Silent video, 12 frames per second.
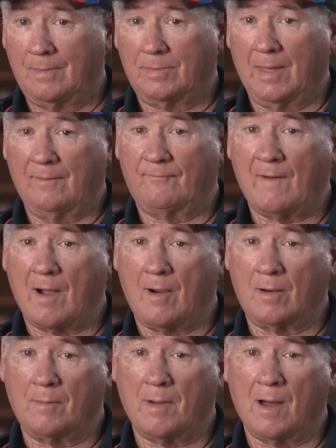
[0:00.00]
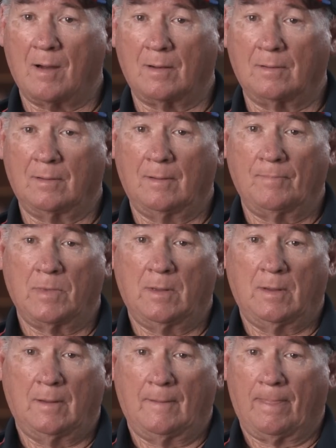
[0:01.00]
They fired about
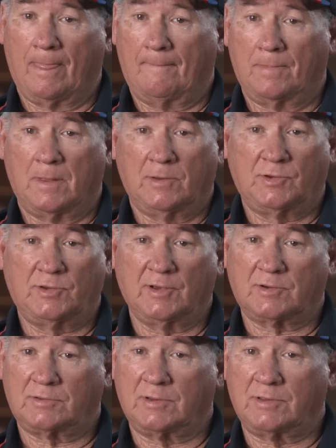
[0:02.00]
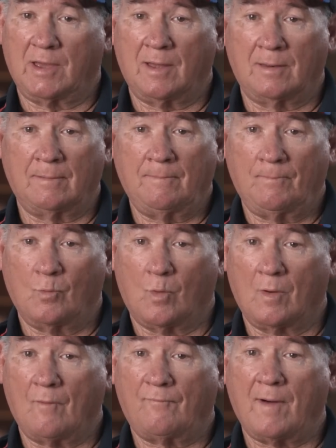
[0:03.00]
6 to 10
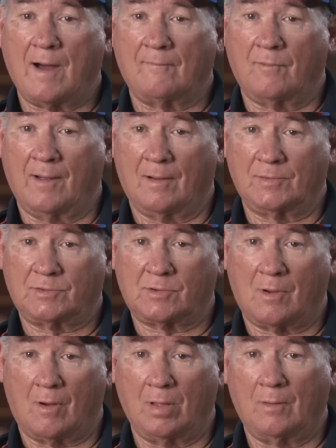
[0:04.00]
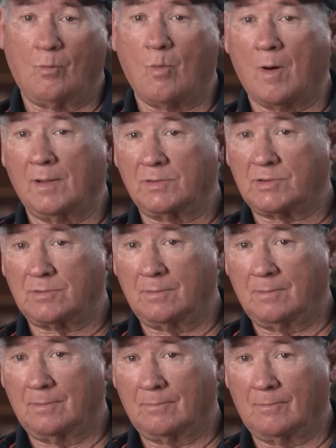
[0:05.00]
105 rounds all at once
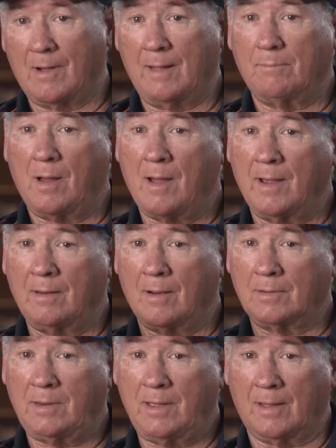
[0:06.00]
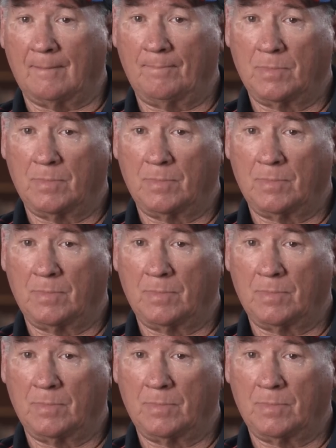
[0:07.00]
right behind our tent.